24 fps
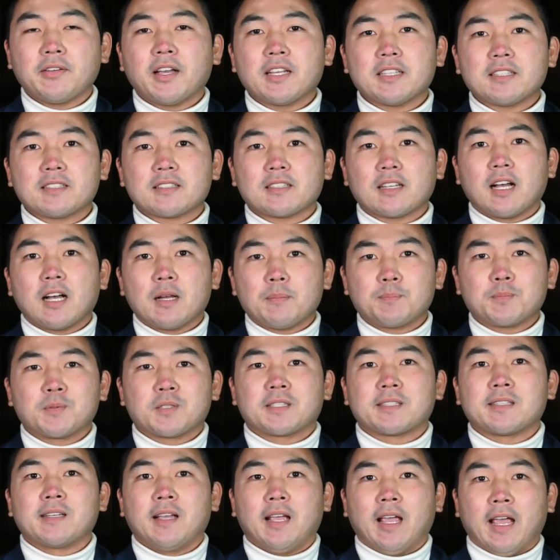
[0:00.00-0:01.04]
has its
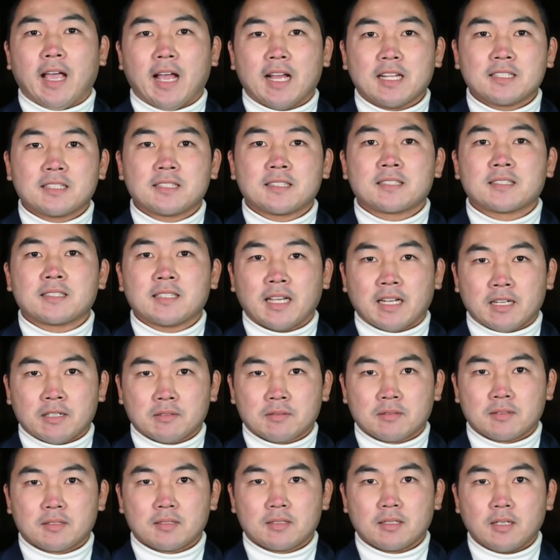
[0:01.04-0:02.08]
ups, it has its
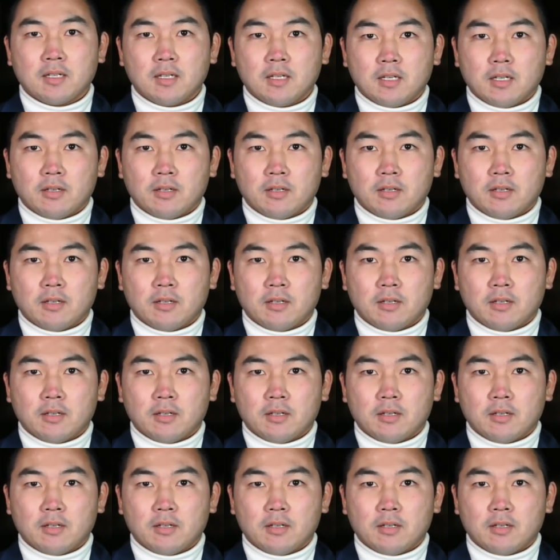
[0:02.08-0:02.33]
downs.